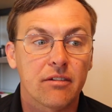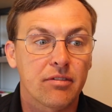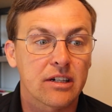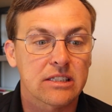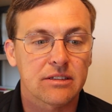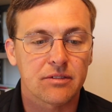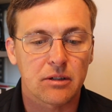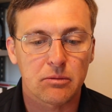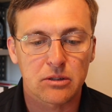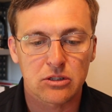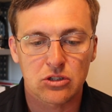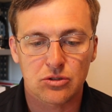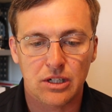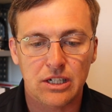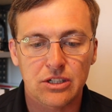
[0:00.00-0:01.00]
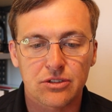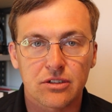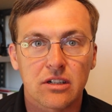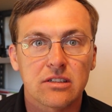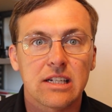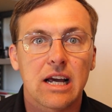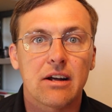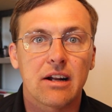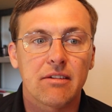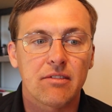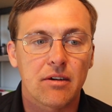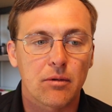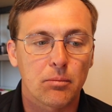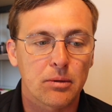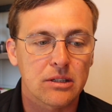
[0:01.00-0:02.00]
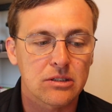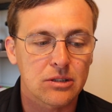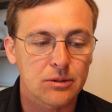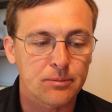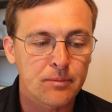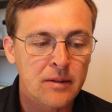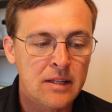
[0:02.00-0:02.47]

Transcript: effectively with a stranger in a town I've never been to.